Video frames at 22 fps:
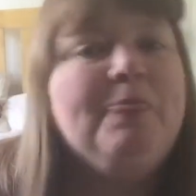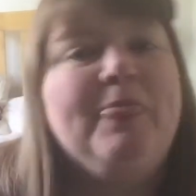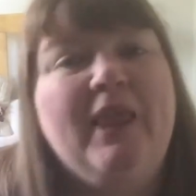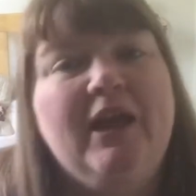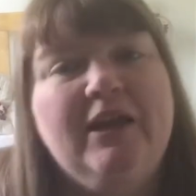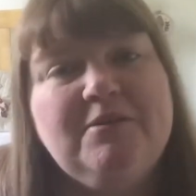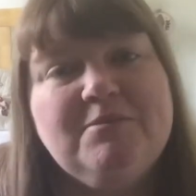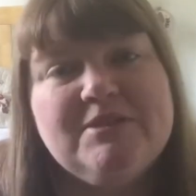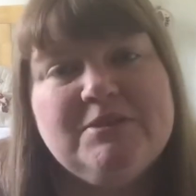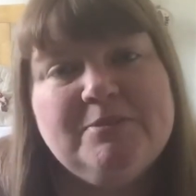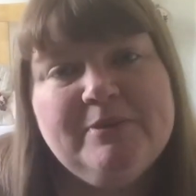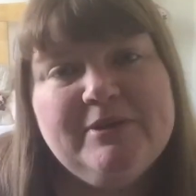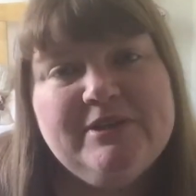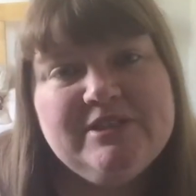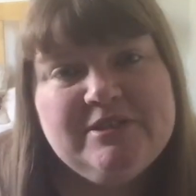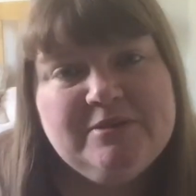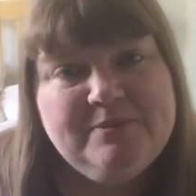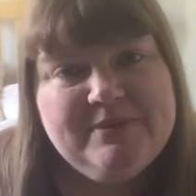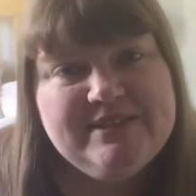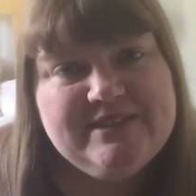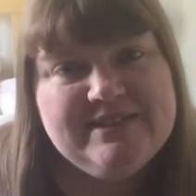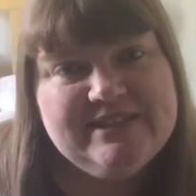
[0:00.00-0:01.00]
And I'm supposed
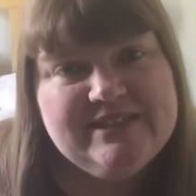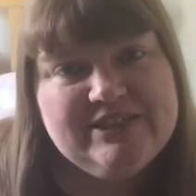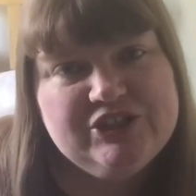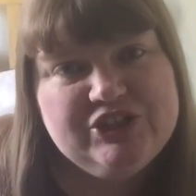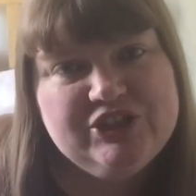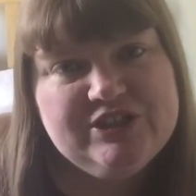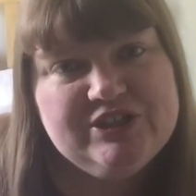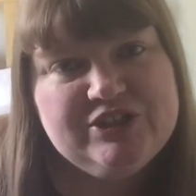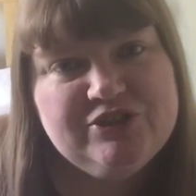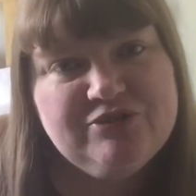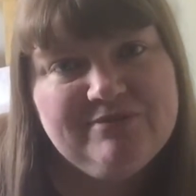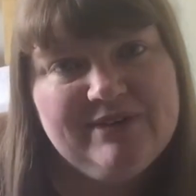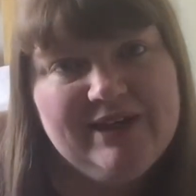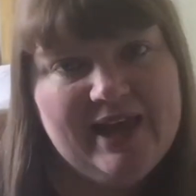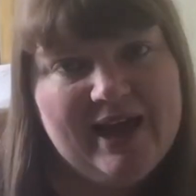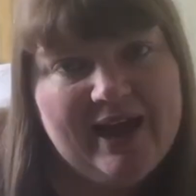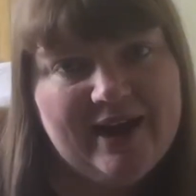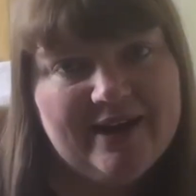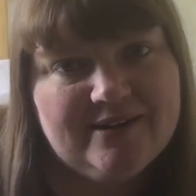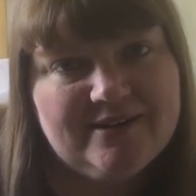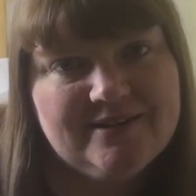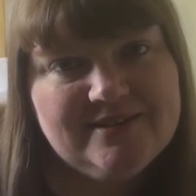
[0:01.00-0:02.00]
to be stitching to
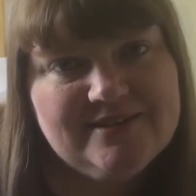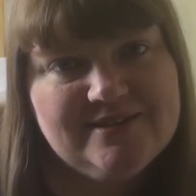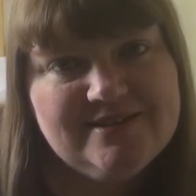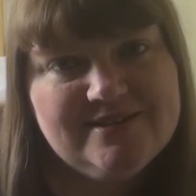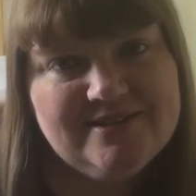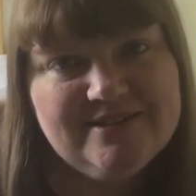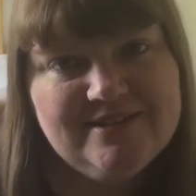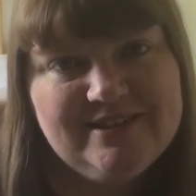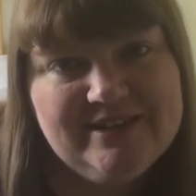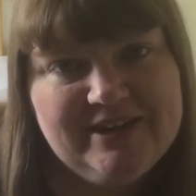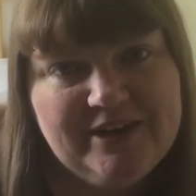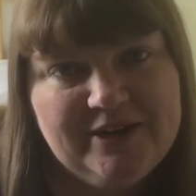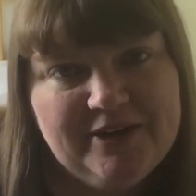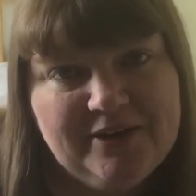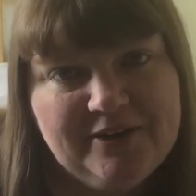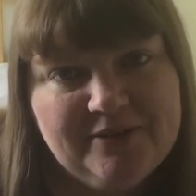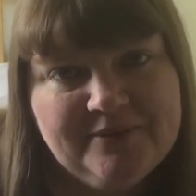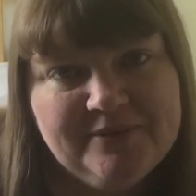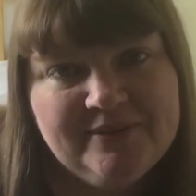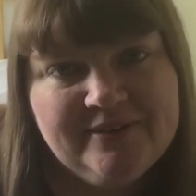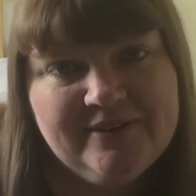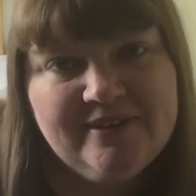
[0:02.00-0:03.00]
relax, you
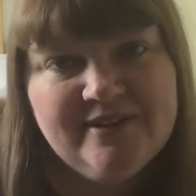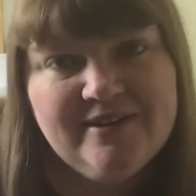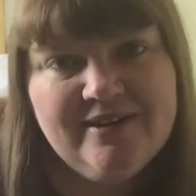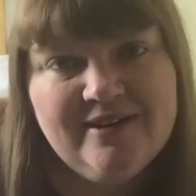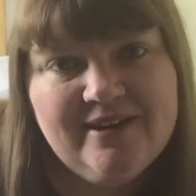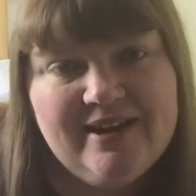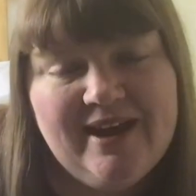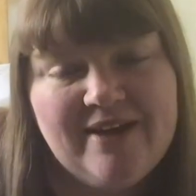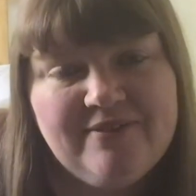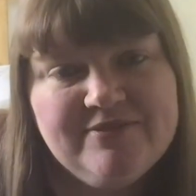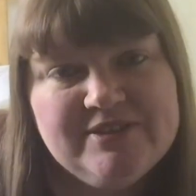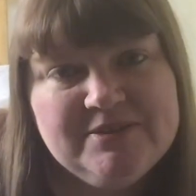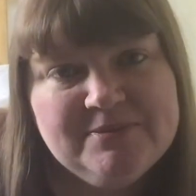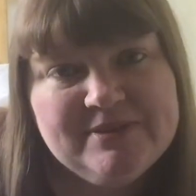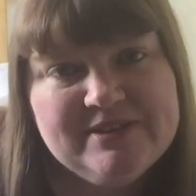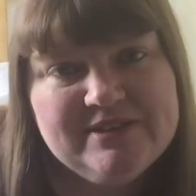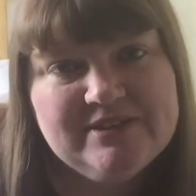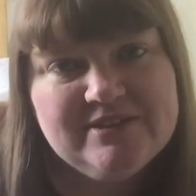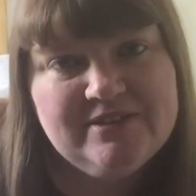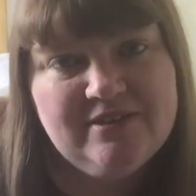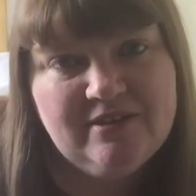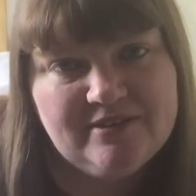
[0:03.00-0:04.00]
know, have
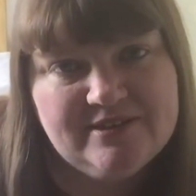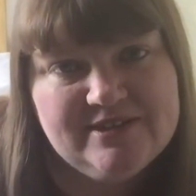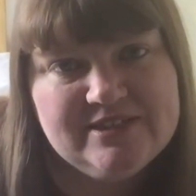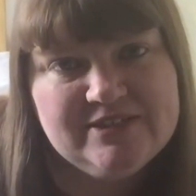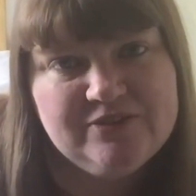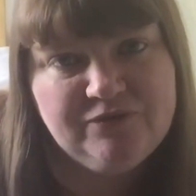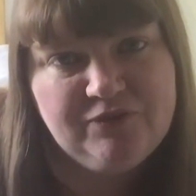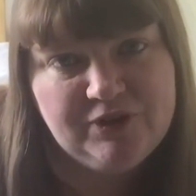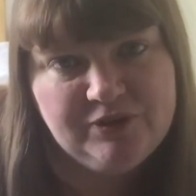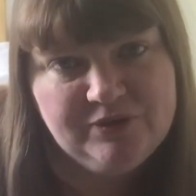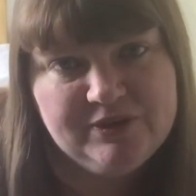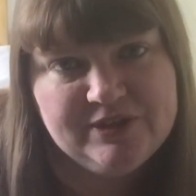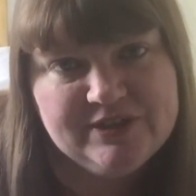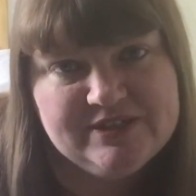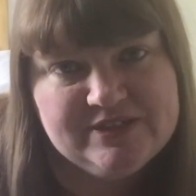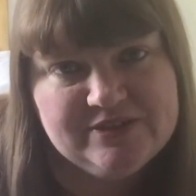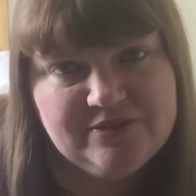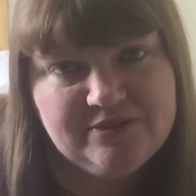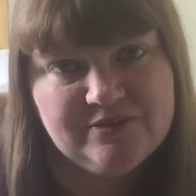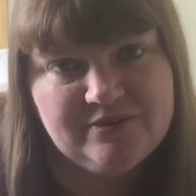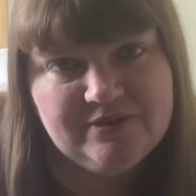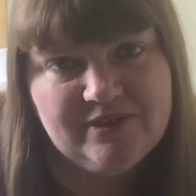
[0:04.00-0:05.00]
something nice to
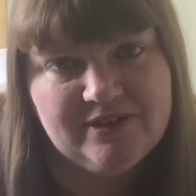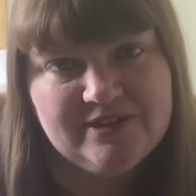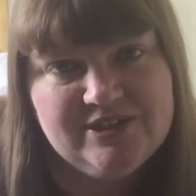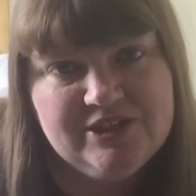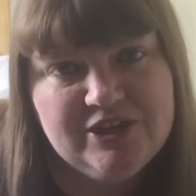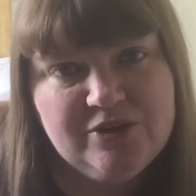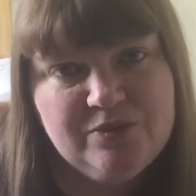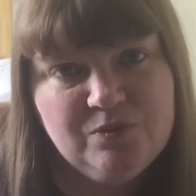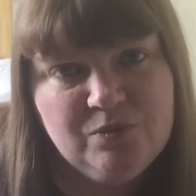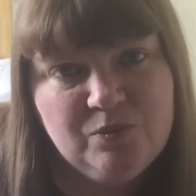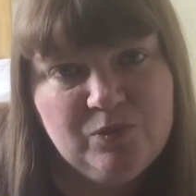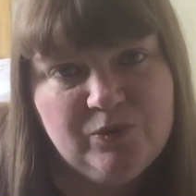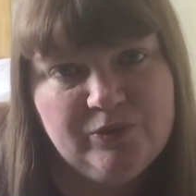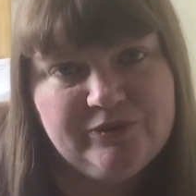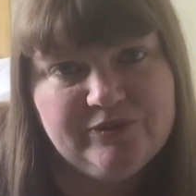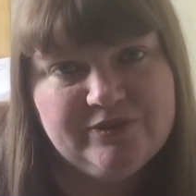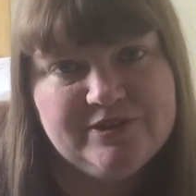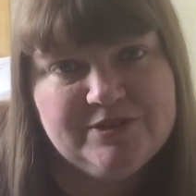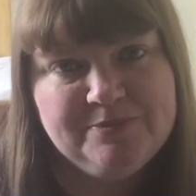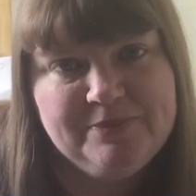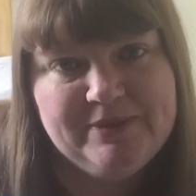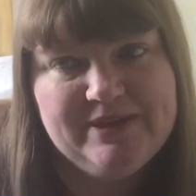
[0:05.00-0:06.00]
focus on. I don't
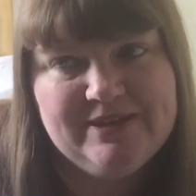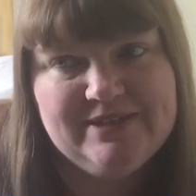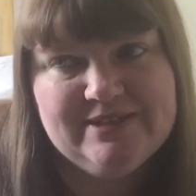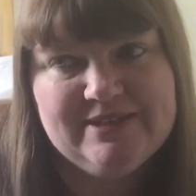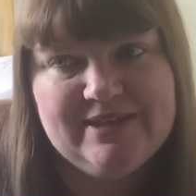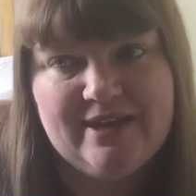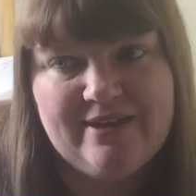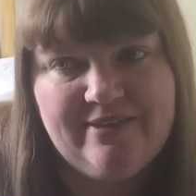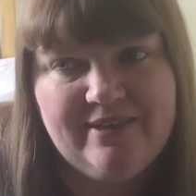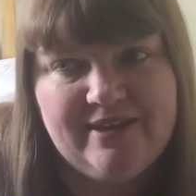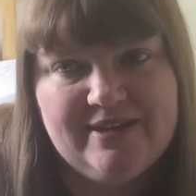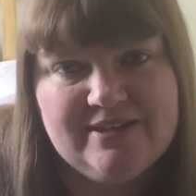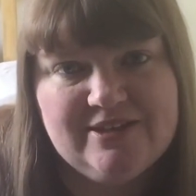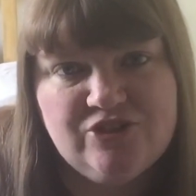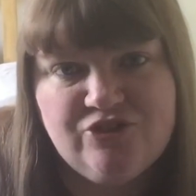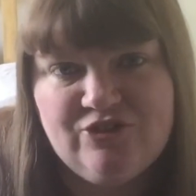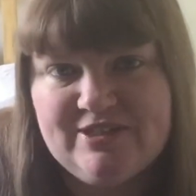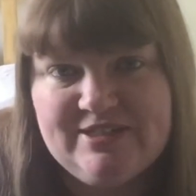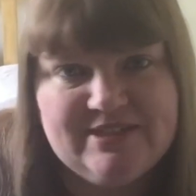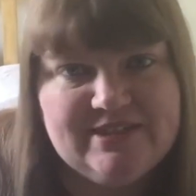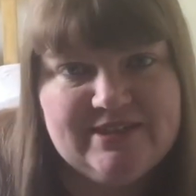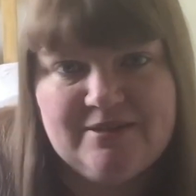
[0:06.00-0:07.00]
want to be sat there
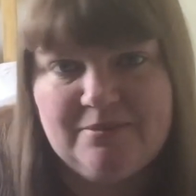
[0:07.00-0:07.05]
stressing